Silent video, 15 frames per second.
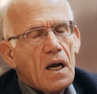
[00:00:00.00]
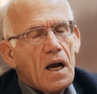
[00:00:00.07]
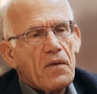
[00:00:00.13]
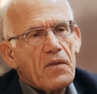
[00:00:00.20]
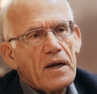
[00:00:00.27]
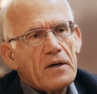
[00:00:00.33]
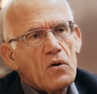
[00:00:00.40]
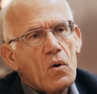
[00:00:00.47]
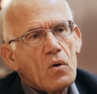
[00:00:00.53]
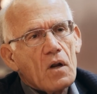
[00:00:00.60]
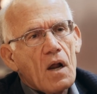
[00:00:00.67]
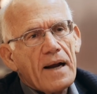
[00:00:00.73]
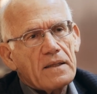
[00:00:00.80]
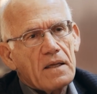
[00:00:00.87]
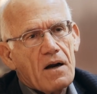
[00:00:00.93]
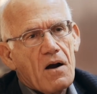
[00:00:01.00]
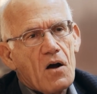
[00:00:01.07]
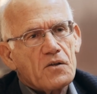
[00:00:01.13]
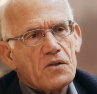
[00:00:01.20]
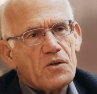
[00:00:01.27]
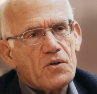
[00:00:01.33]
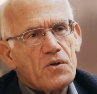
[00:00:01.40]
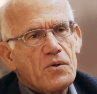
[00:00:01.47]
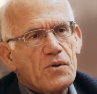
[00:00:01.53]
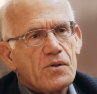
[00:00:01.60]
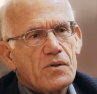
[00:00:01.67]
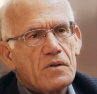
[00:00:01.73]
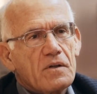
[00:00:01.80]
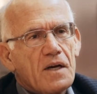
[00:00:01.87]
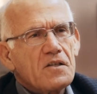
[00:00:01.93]
and they don't like the
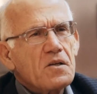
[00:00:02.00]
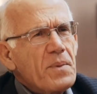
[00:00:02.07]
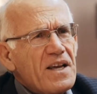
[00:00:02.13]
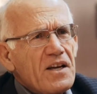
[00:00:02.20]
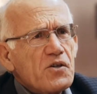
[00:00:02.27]
Constitution. That's a big